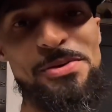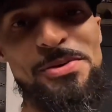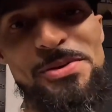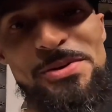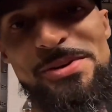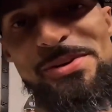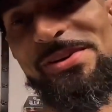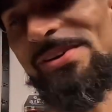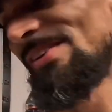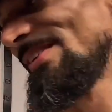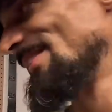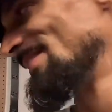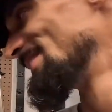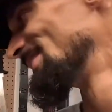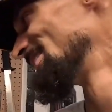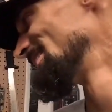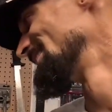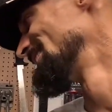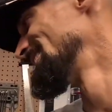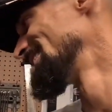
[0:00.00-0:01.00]
order,
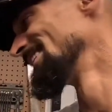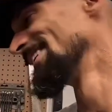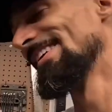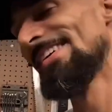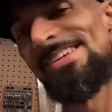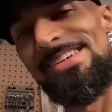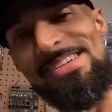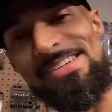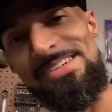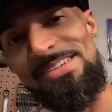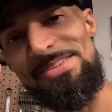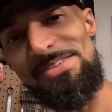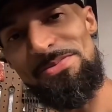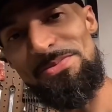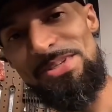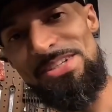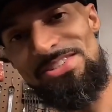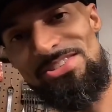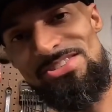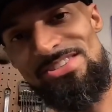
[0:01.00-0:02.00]

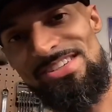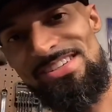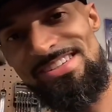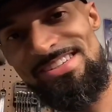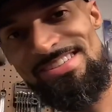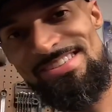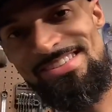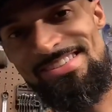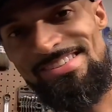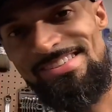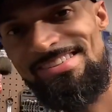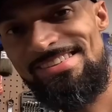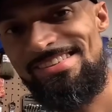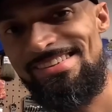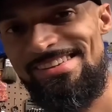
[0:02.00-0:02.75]
which is